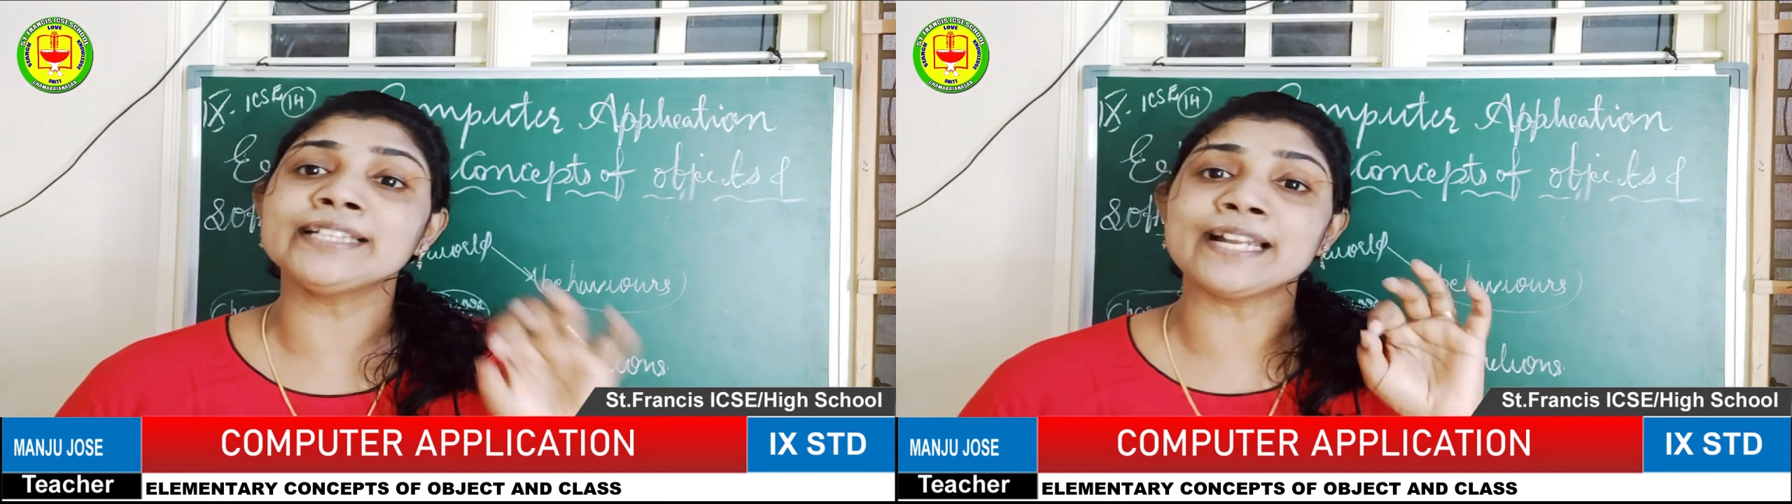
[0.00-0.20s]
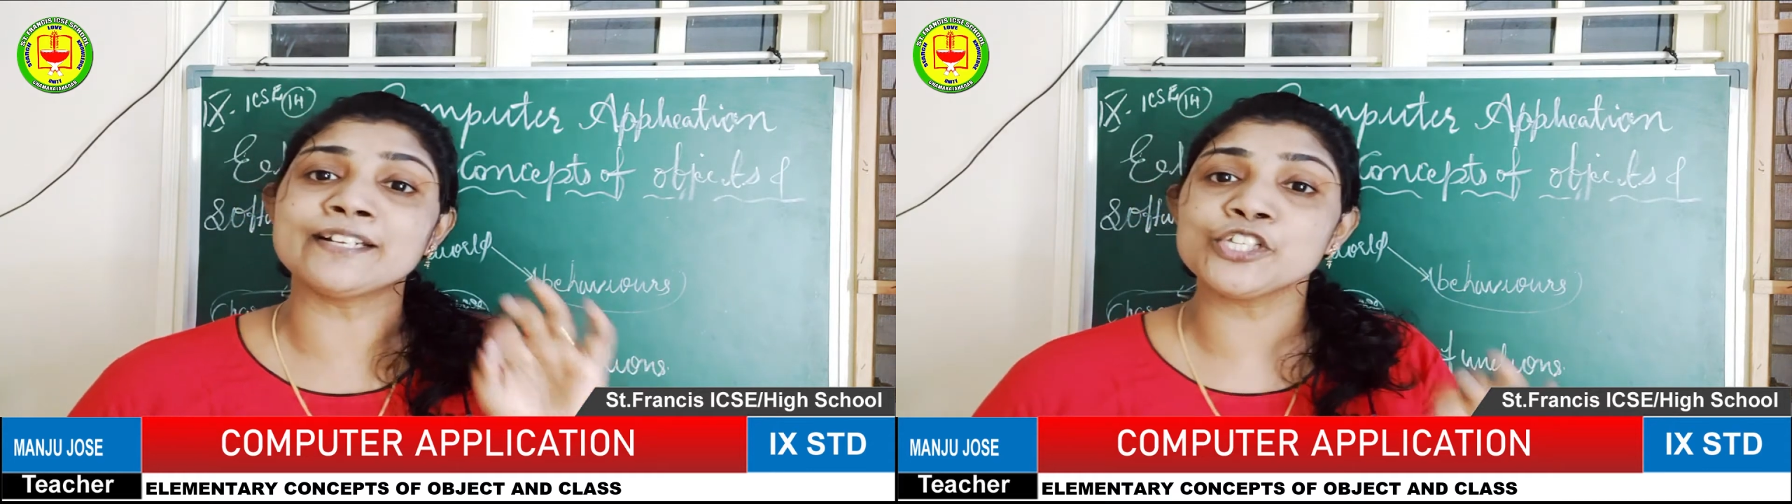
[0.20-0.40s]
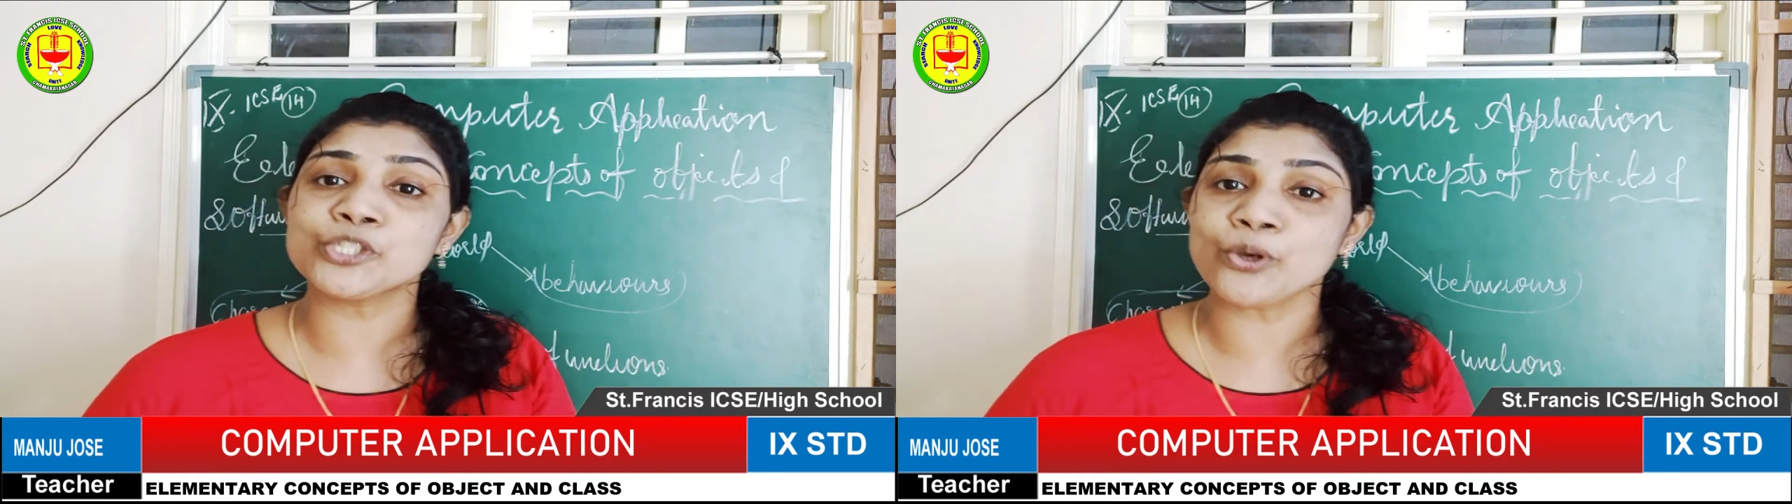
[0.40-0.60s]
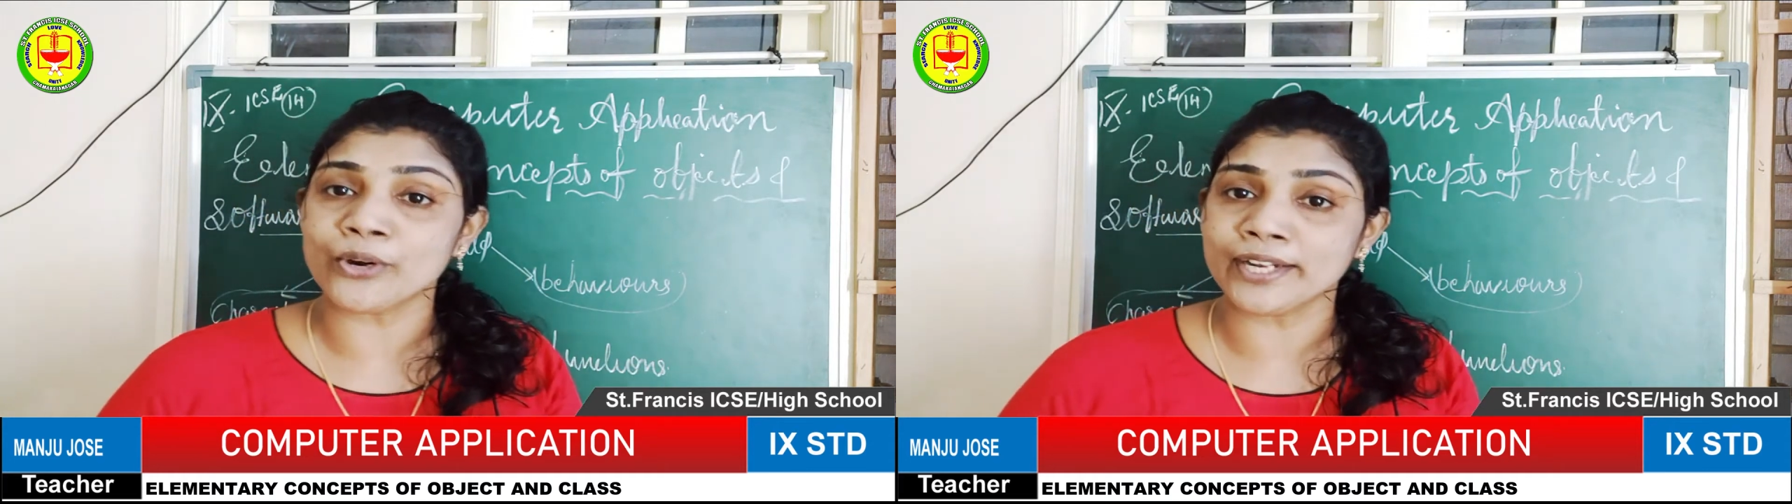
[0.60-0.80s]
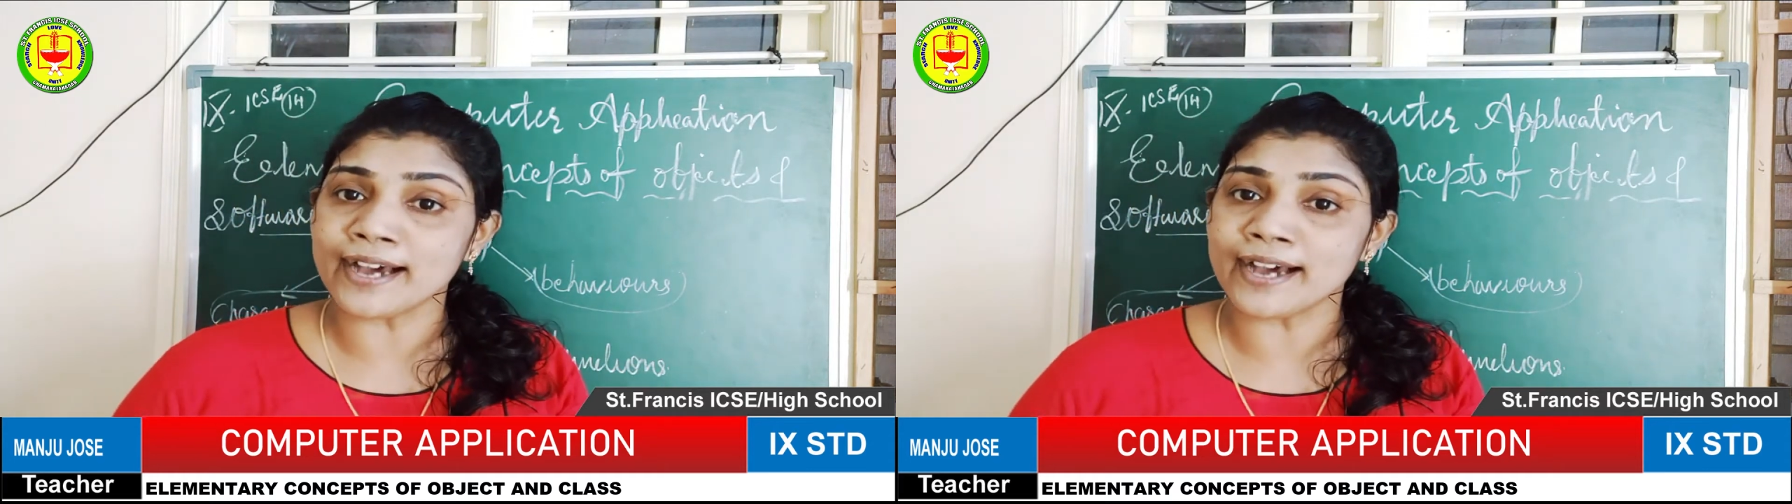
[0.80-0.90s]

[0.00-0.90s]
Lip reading: that is called